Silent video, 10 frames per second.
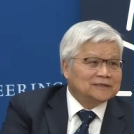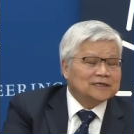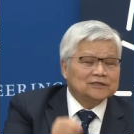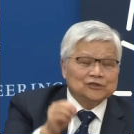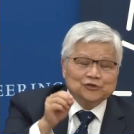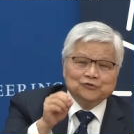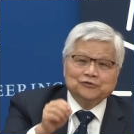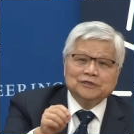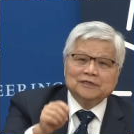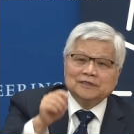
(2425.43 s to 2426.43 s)
just
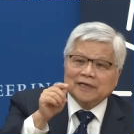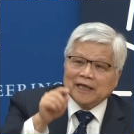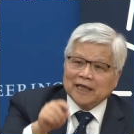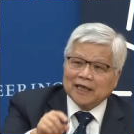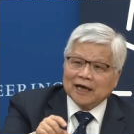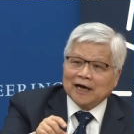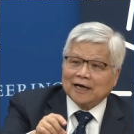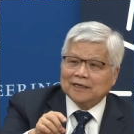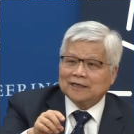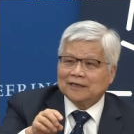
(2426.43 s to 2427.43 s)
using the
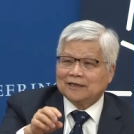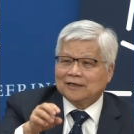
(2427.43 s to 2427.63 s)
AI